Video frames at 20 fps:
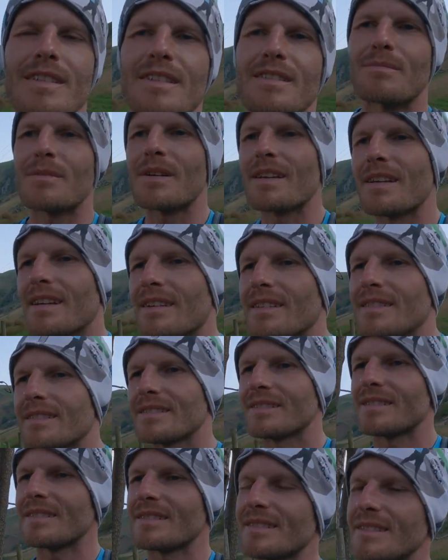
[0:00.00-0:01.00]
it's me.
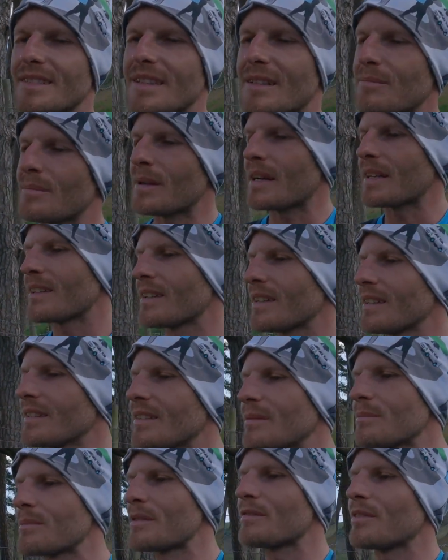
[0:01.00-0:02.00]
I'm back
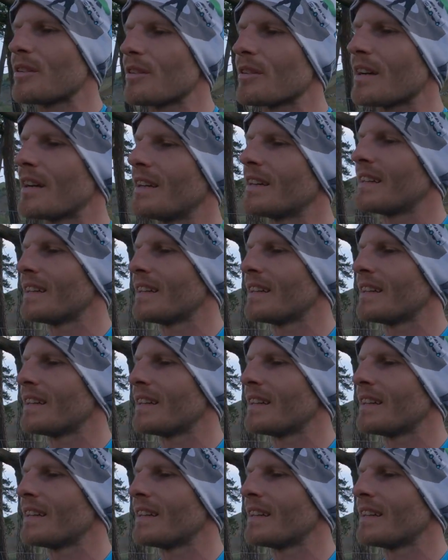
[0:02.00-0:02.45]
on my vlog.